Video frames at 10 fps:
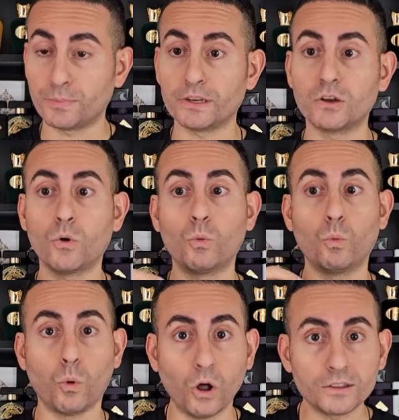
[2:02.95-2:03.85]
But
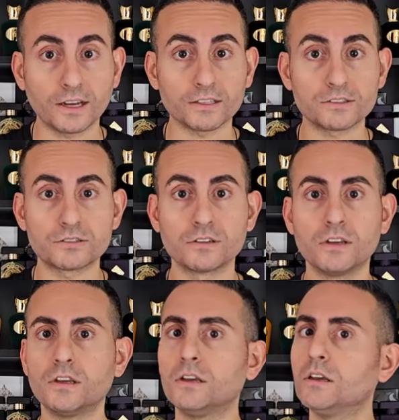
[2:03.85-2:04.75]
walnuts
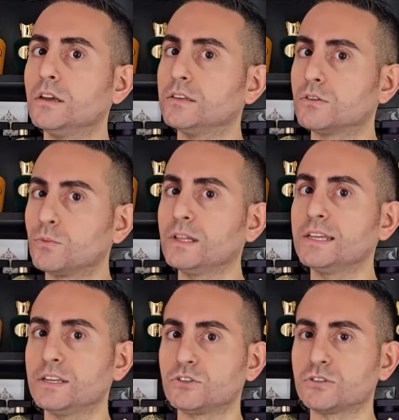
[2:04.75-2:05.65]
is a
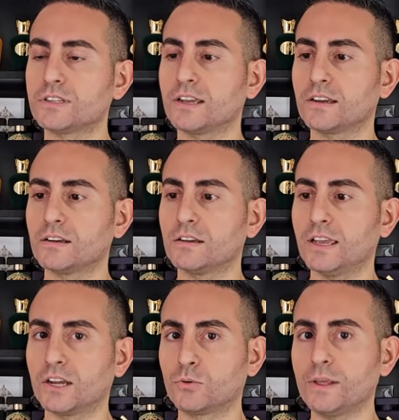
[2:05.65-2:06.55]
really interesting
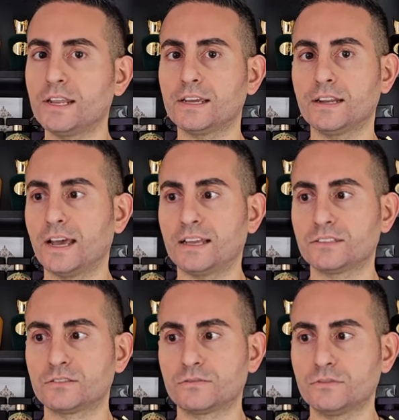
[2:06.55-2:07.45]
ingredient,
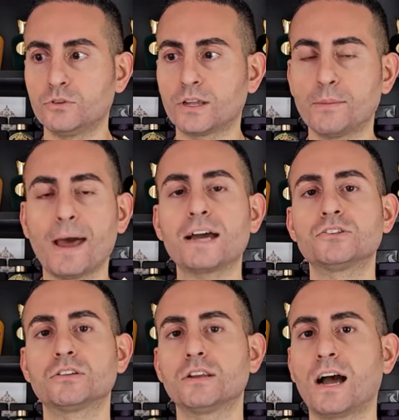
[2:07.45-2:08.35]
as you can
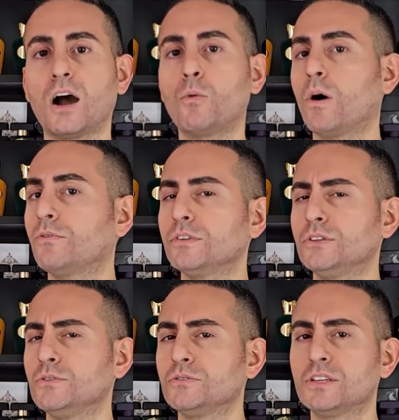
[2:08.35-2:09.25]
imagine. How often
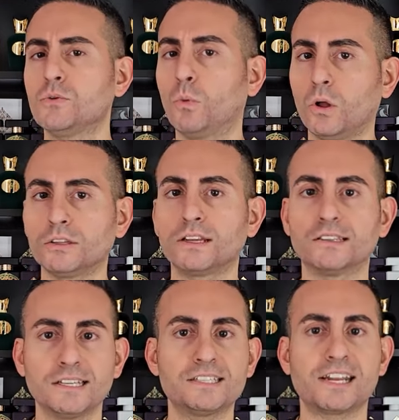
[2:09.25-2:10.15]
do you see walnut
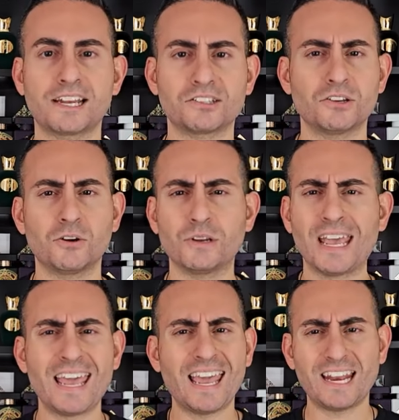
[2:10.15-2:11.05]
listed as a note
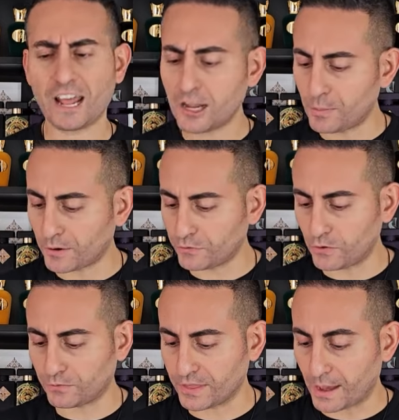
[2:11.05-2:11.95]
in any
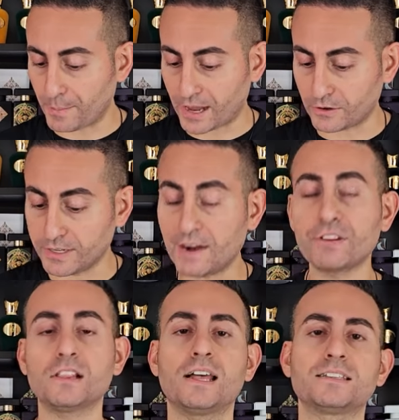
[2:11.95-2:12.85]
perfume for that matter?
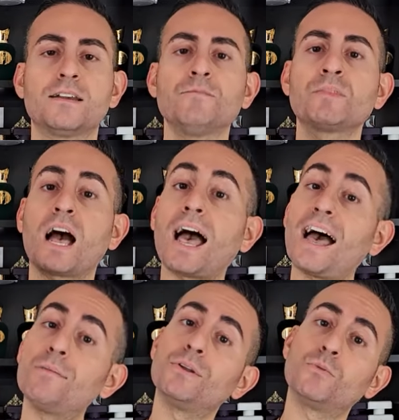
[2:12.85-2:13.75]
Nevertheless, I
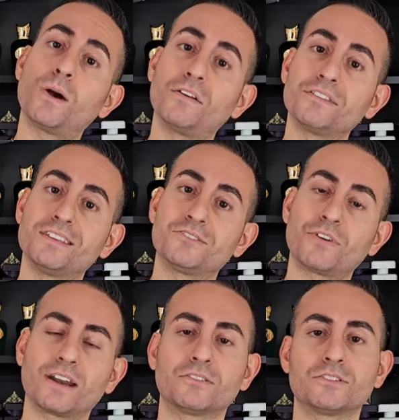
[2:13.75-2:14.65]
have been wearing these
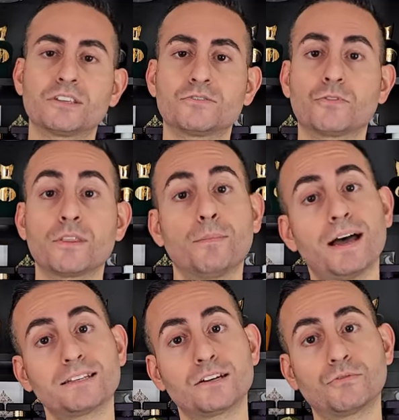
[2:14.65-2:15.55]
fragrances for the
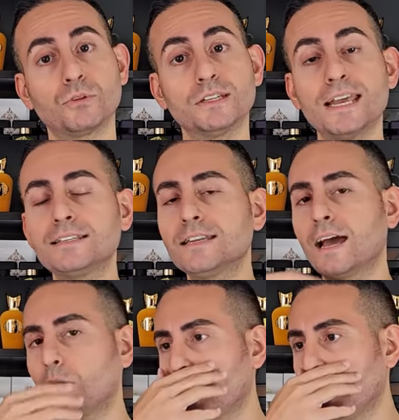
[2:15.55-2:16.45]
past several days
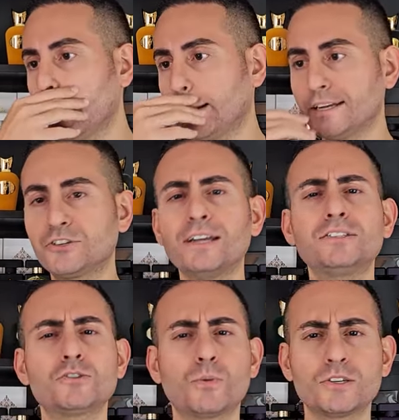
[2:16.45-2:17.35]
now, and I tried
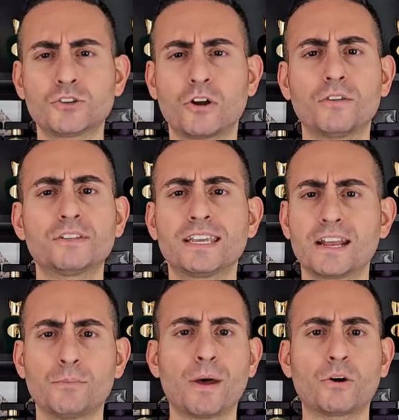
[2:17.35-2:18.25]
to switch it off to
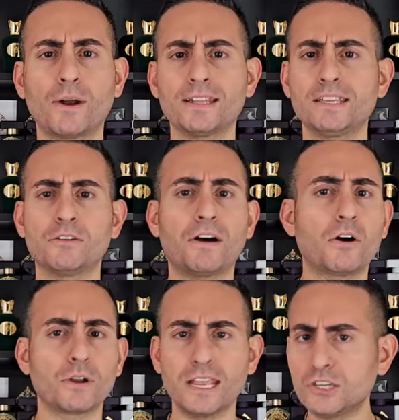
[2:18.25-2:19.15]
get a better idea of
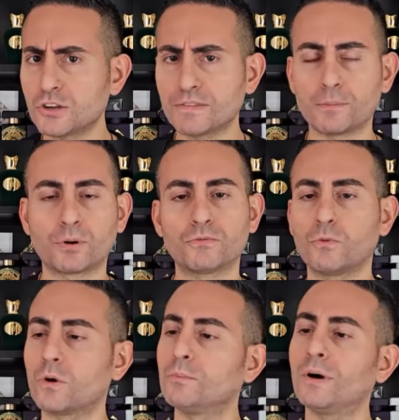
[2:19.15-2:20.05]
how each of them
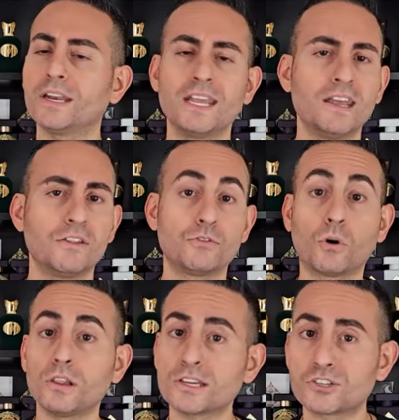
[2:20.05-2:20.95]
perform, but they're
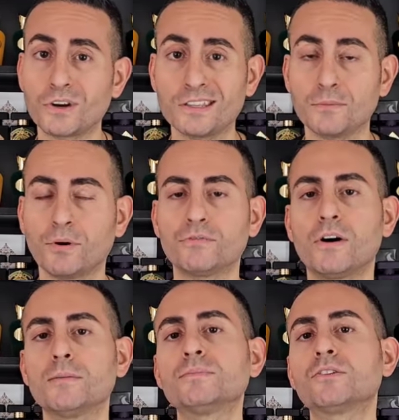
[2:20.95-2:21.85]
all extrait de
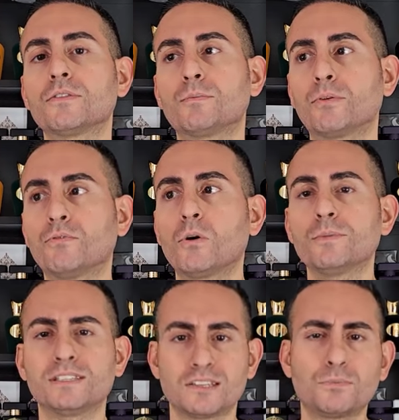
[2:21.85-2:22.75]
parfum, so the
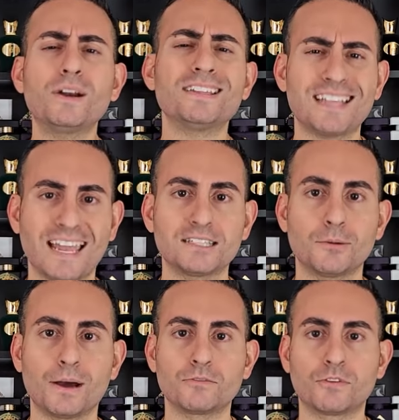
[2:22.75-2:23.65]
performance is pretty
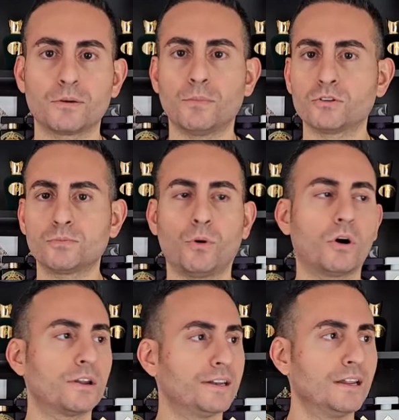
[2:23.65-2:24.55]
tantamount for the most
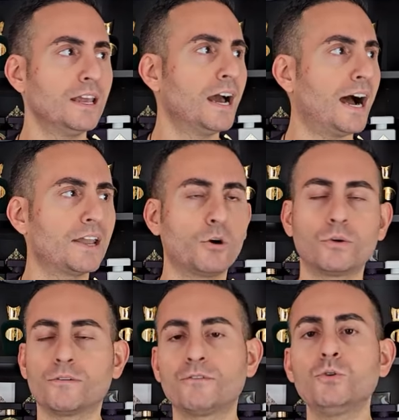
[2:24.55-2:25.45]
part, and I
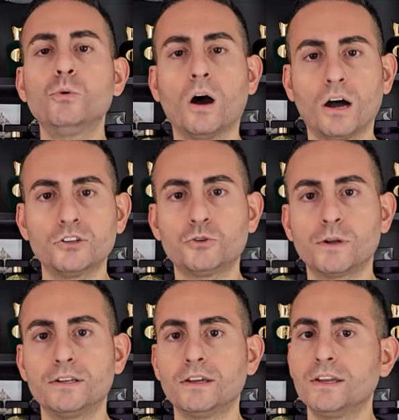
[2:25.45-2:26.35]
own a few
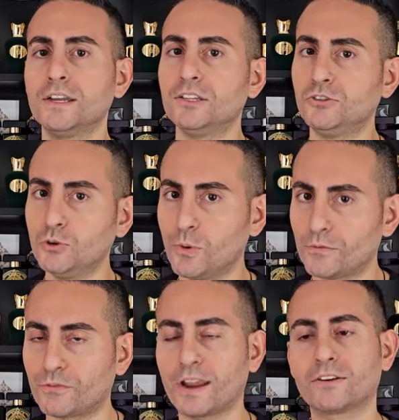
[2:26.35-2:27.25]
hundred Dua
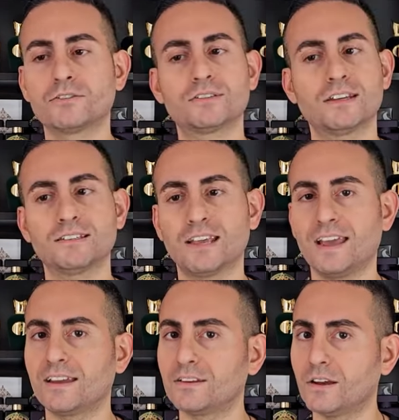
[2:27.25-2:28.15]
fragrances,
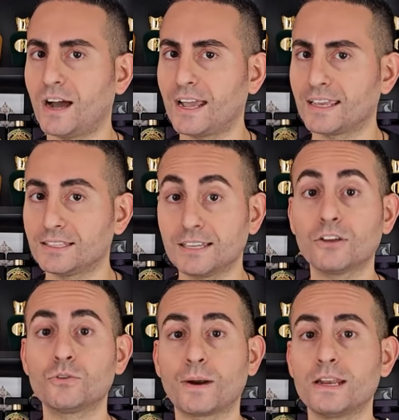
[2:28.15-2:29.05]
and I can
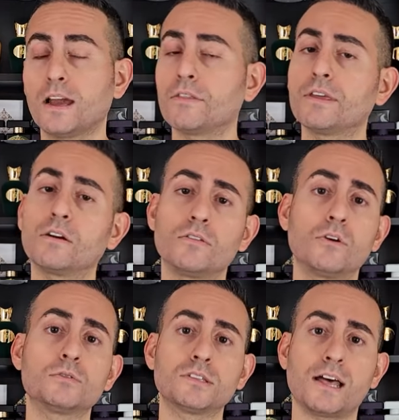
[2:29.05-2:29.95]
tell you right now, they are
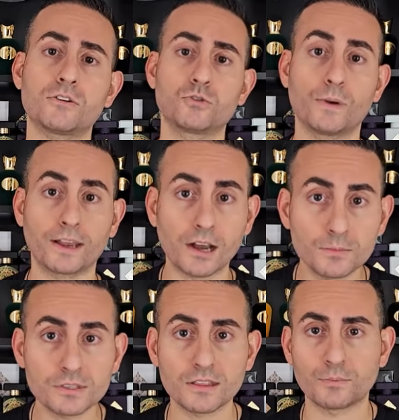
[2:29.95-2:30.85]
no slouch when it
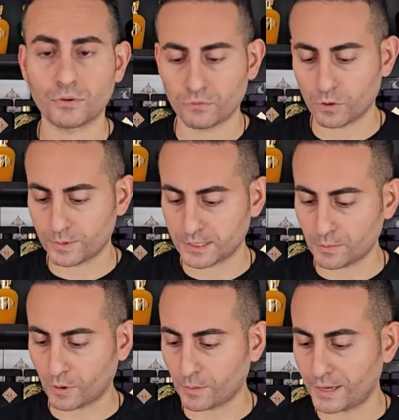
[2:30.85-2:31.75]
comes to the performance
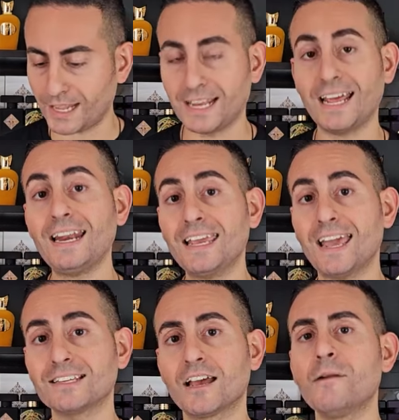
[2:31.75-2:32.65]
department. In any
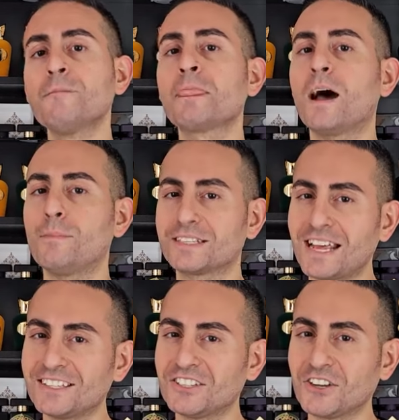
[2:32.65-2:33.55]
case, I'm
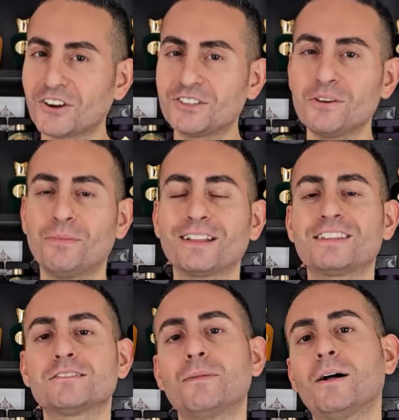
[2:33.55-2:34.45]
excited to talk to you about
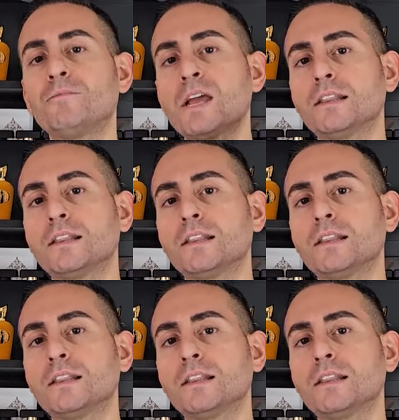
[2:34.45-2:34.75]
the smell.